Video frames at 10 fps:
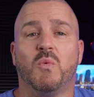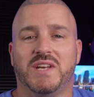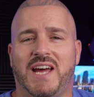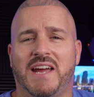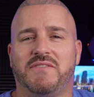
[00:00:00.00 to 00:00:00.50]
We
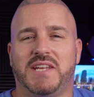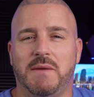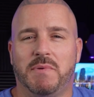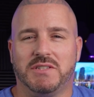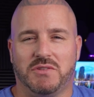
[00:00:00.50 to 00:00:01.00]
dive
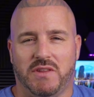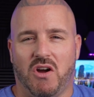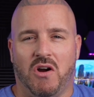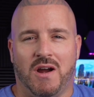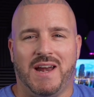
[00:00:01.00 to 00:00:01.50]
deep into the
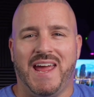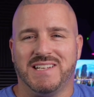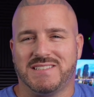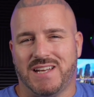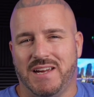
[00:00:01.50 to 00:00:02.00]
art
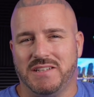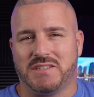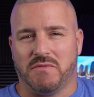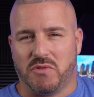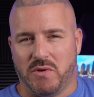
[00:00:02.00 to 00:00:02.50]
and
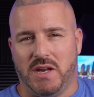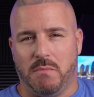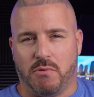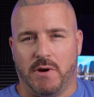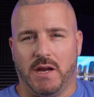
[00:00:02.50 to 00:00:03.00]
science of
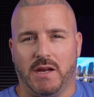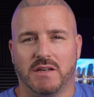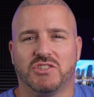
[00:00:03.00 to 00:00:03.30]
3D printing,